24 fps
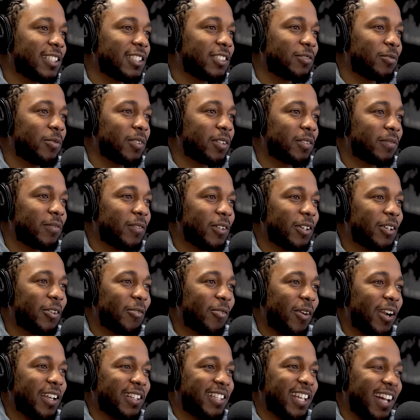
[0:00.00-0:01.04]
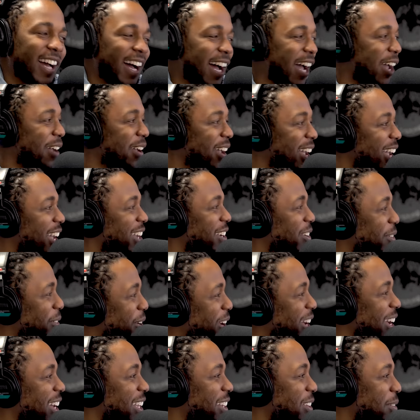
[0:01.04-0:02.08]
I just want to feel the right time
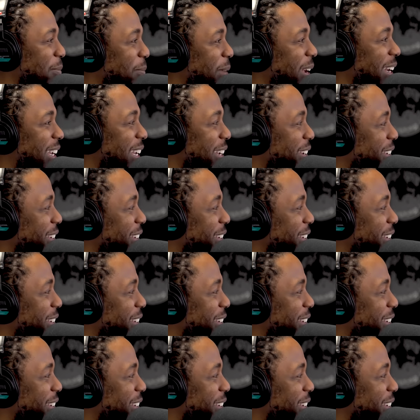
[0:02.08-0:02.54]
to make